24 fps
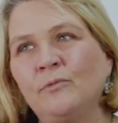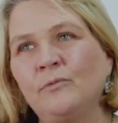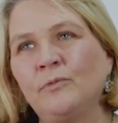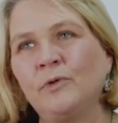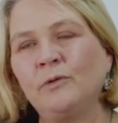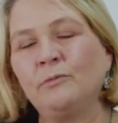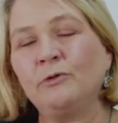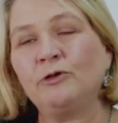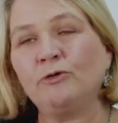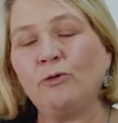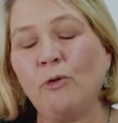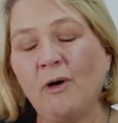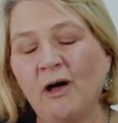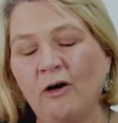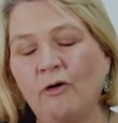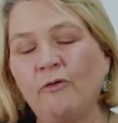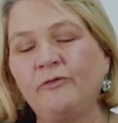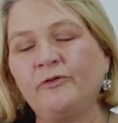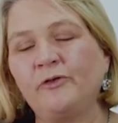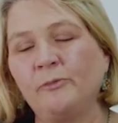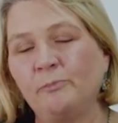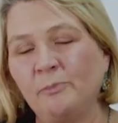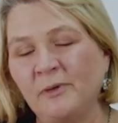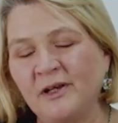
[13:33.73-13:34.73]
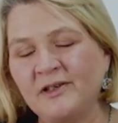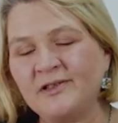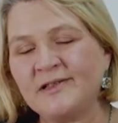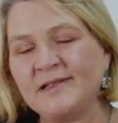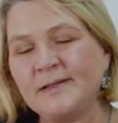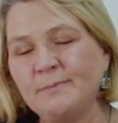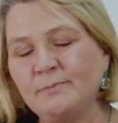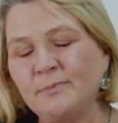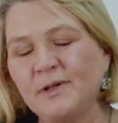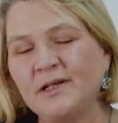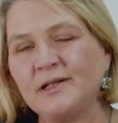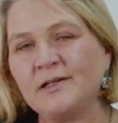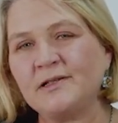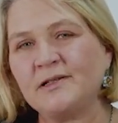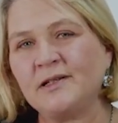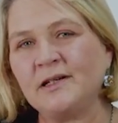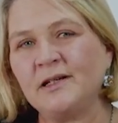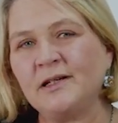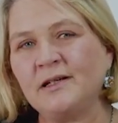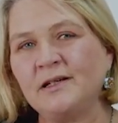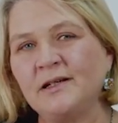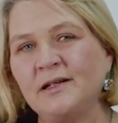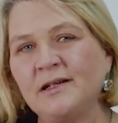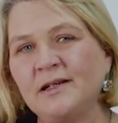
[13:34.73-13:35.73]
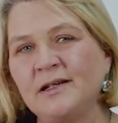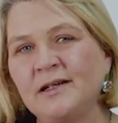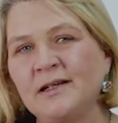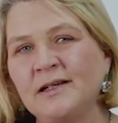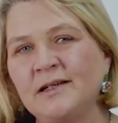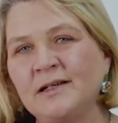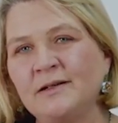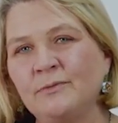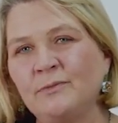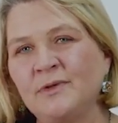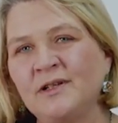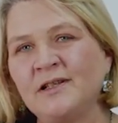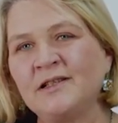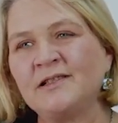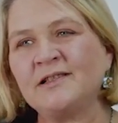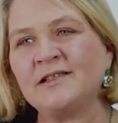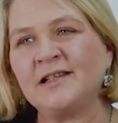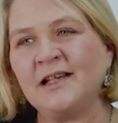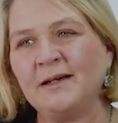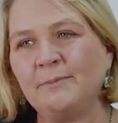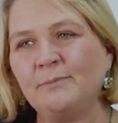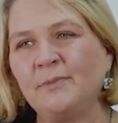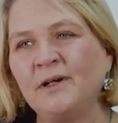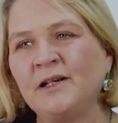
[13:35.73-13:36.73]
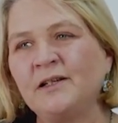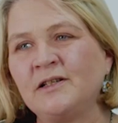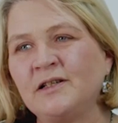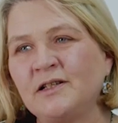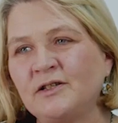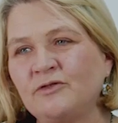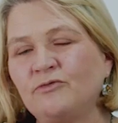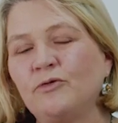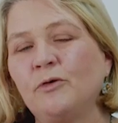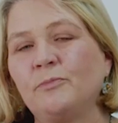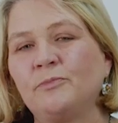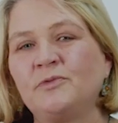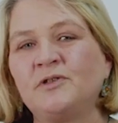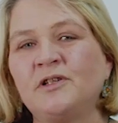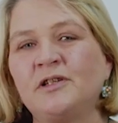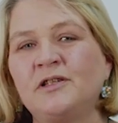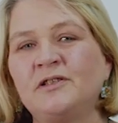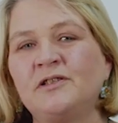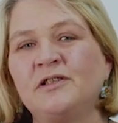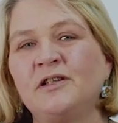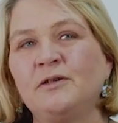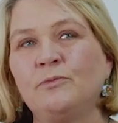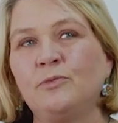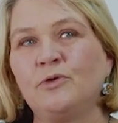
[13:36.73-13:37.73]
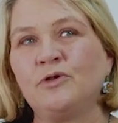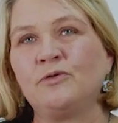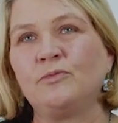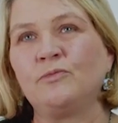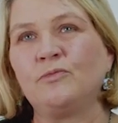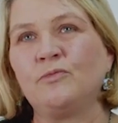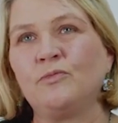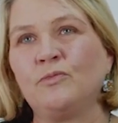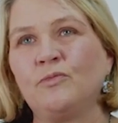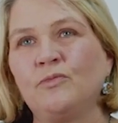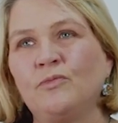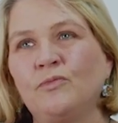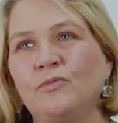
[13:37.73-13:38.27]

would quite often miss them because with his sleep being disrupted, he wouldn't